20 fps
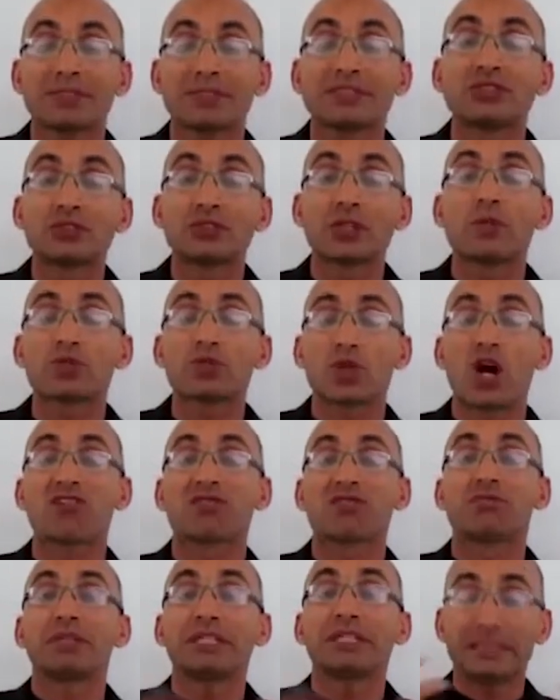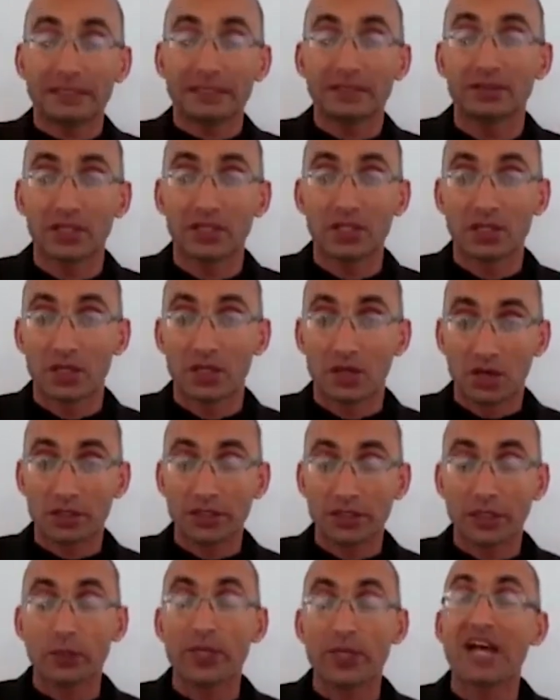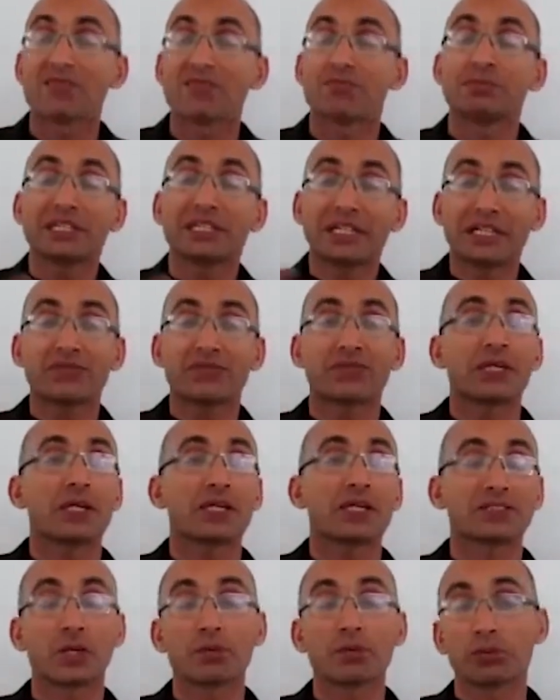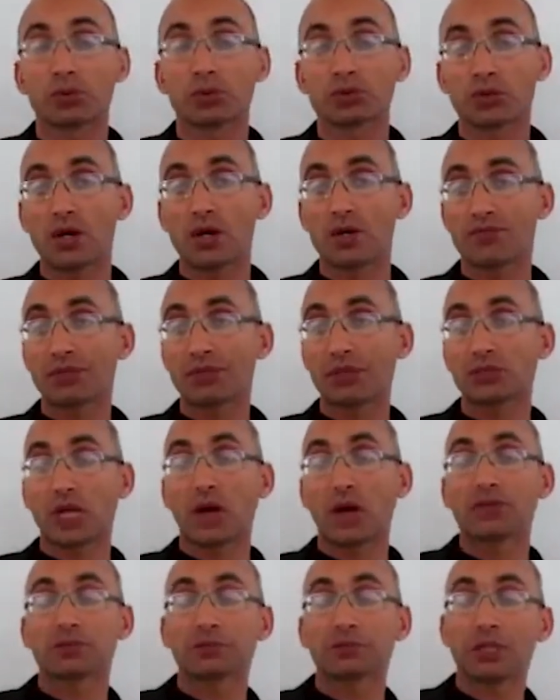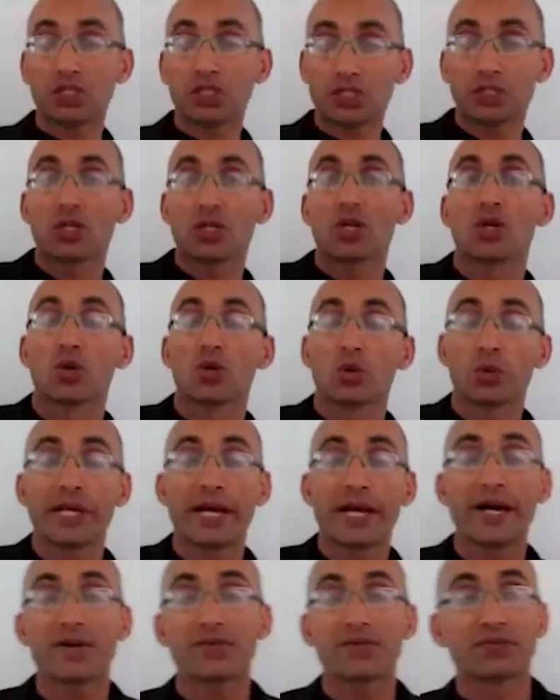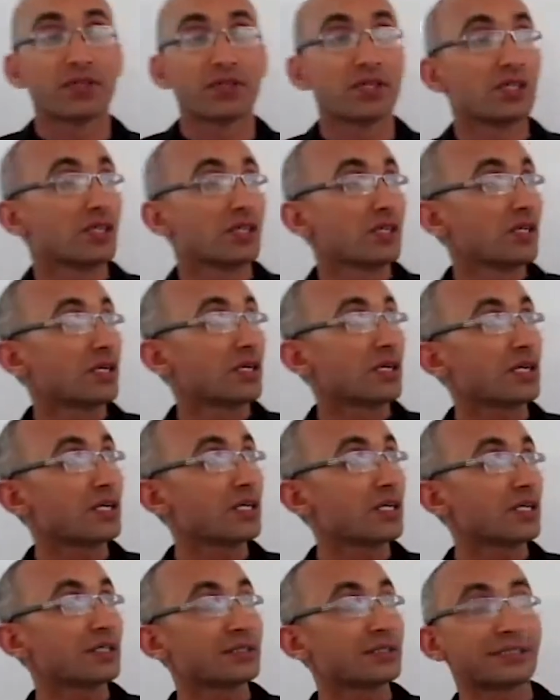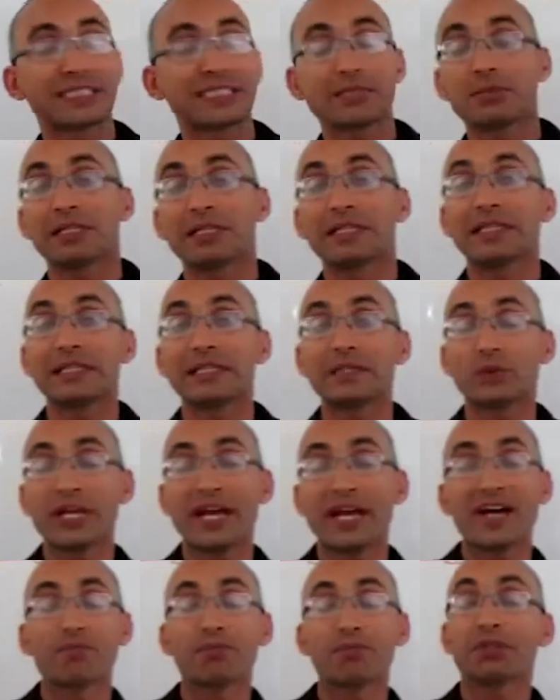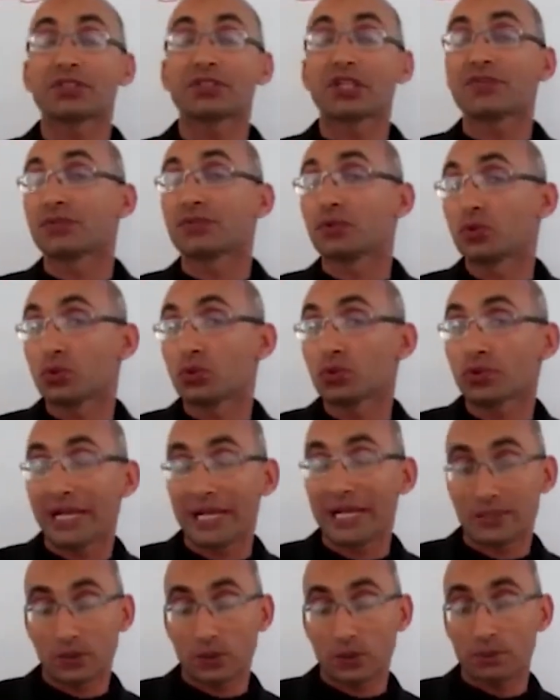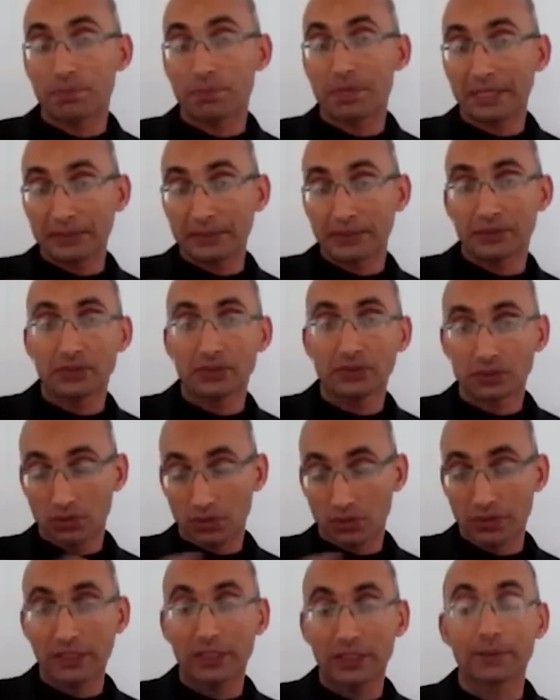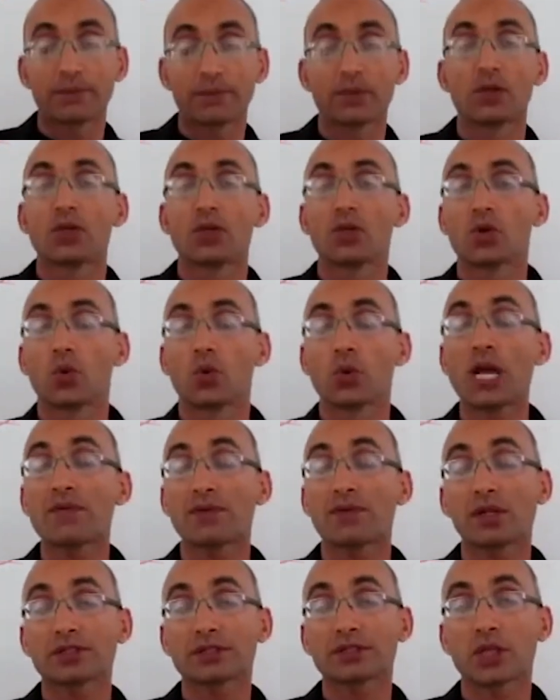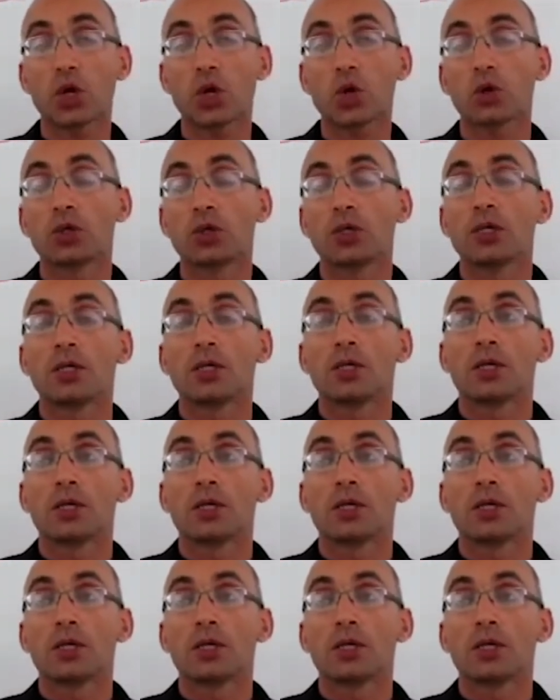in terms of meaning. Okay, we have many examples of figures of speech. We have simile, we have metaphor as comparisons, okay. We have also